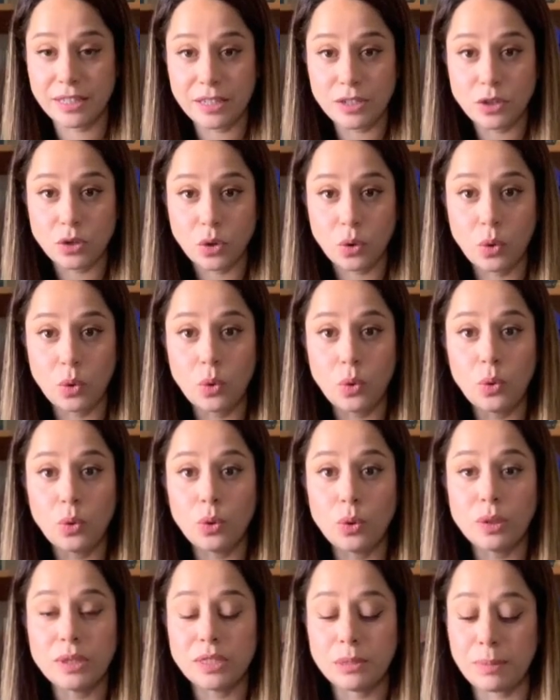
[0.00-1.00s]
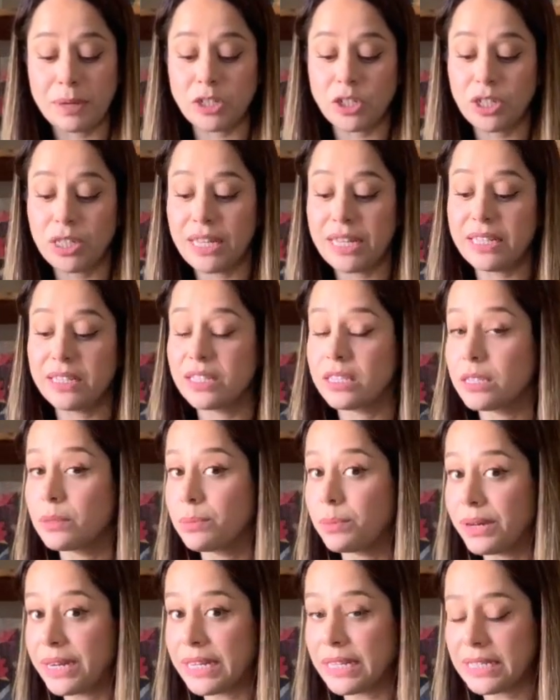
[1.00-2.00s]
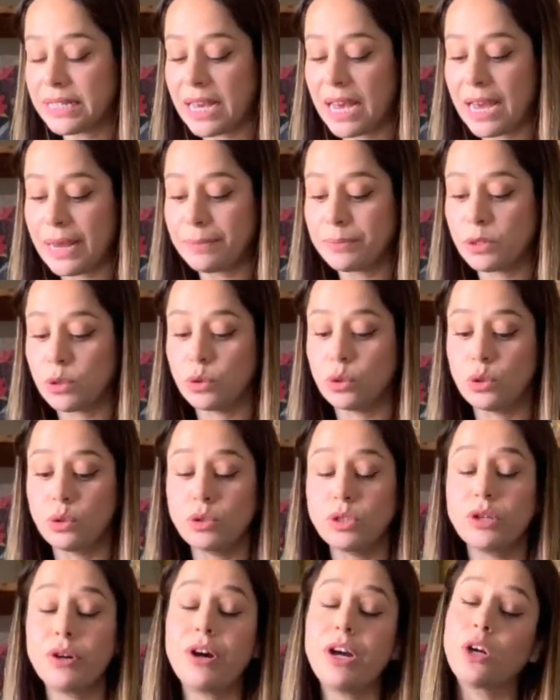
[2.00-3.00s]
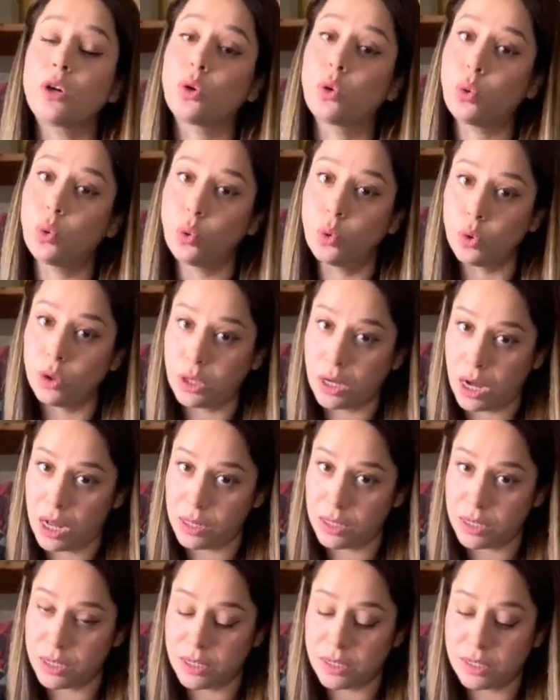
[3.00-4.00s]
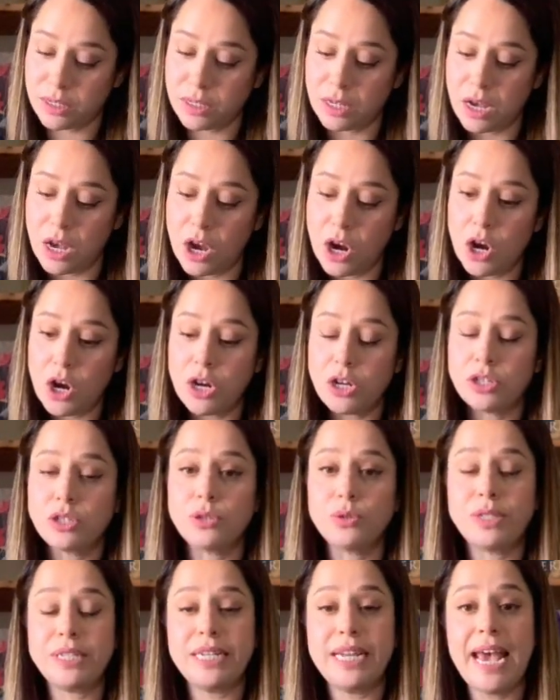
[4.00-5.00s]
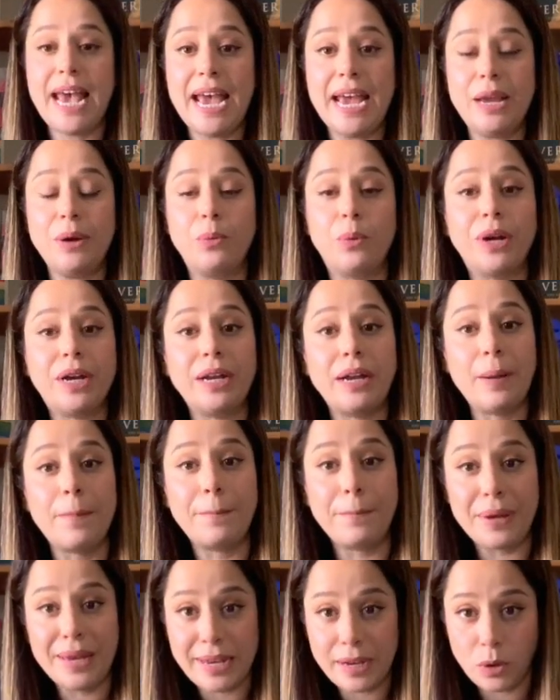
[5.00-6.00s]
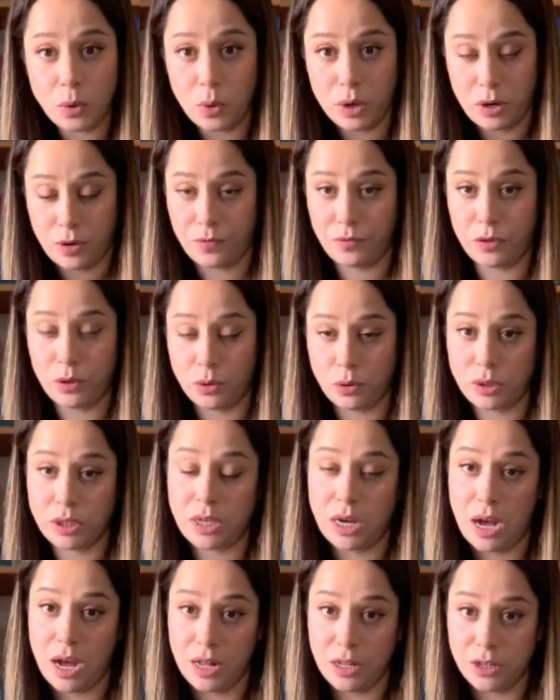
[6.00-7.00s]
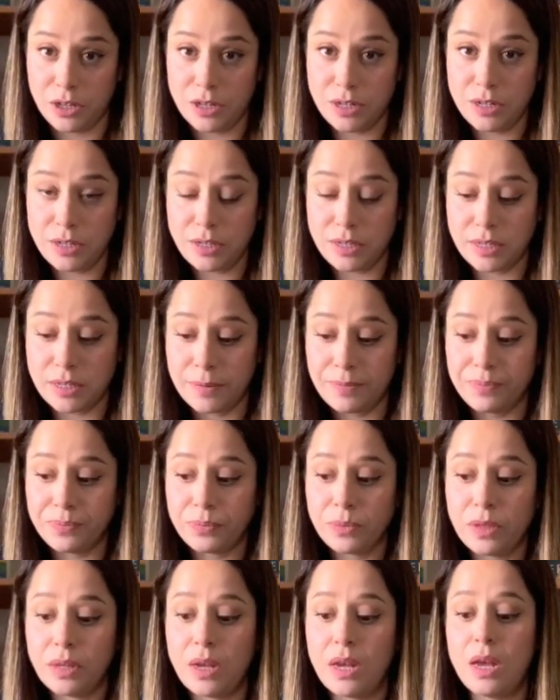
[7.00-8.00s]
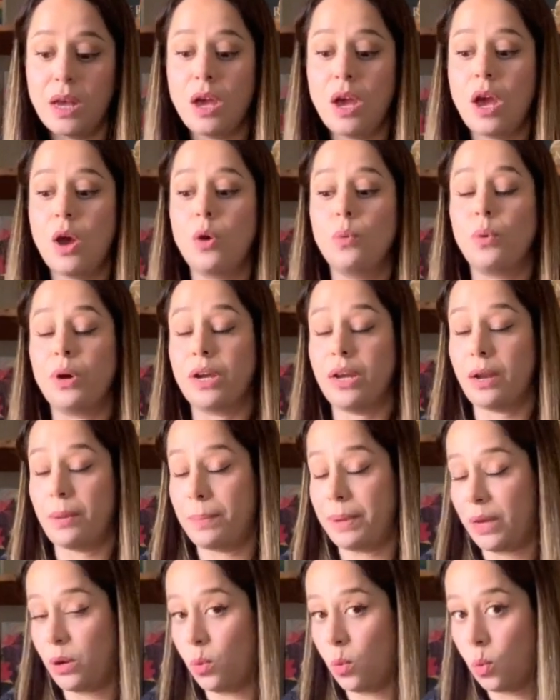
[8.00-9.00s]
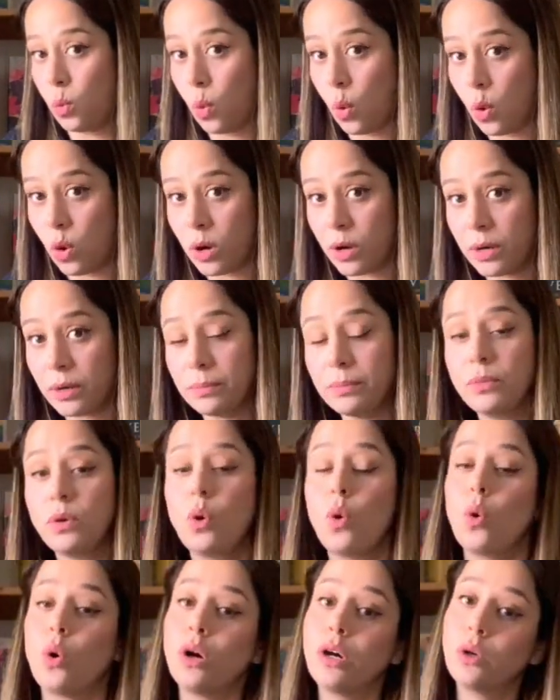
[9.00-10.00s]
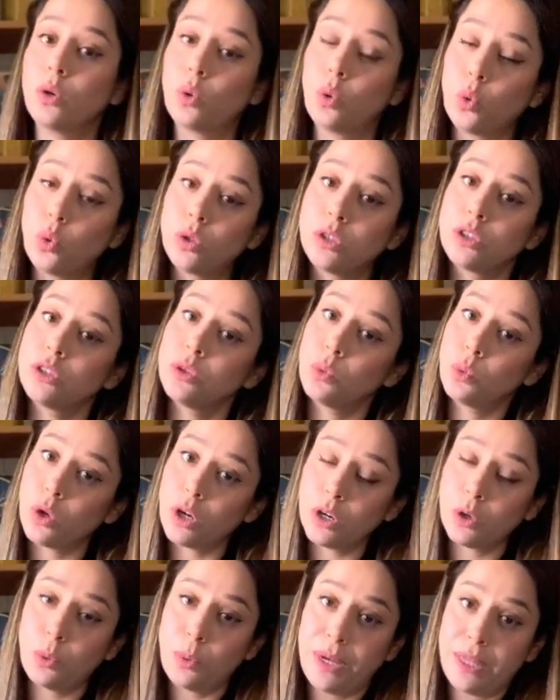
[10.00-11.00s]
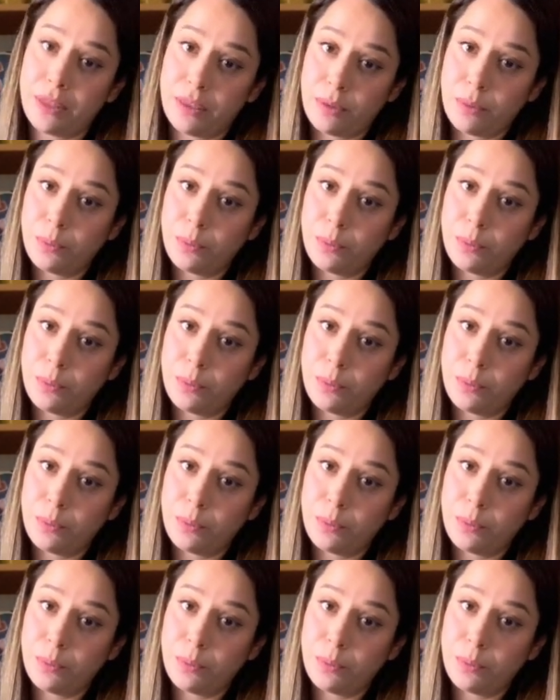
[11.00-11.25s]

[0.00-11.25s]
is cool, especially in springtime. So those are our cool colors. So today we're gonna pick one of those colors. We're gonna pick warm or cool to work with.